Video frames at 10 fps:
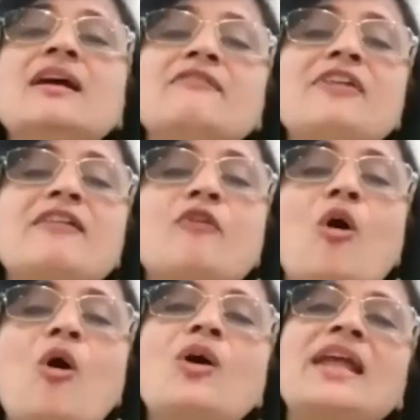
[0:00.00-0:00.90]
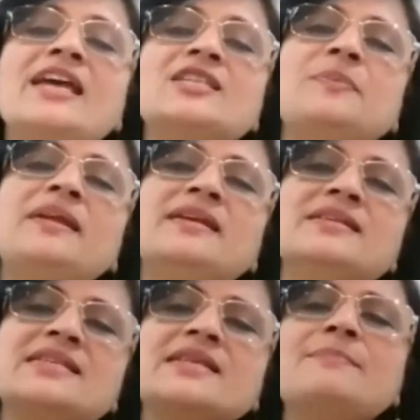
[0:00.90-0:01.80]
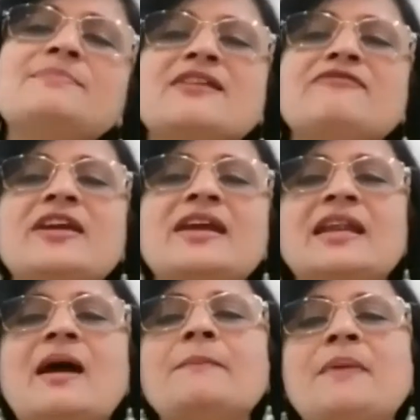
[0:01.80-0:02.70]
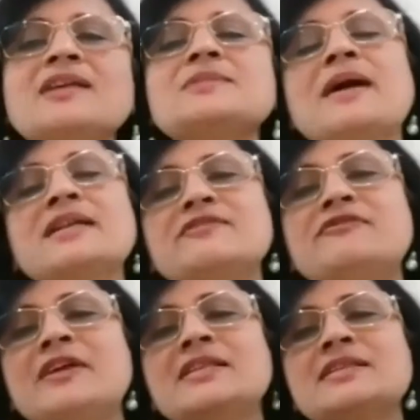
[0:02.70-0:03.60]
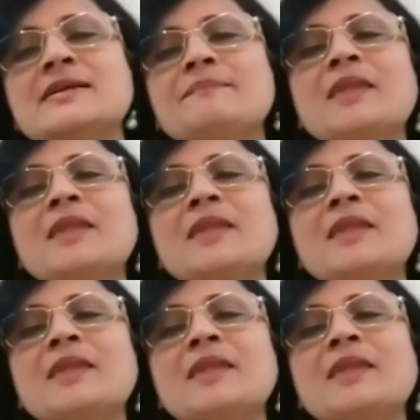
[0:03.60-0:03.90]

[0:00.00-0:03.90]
We have all experienced some suffering in our past, my dear friends,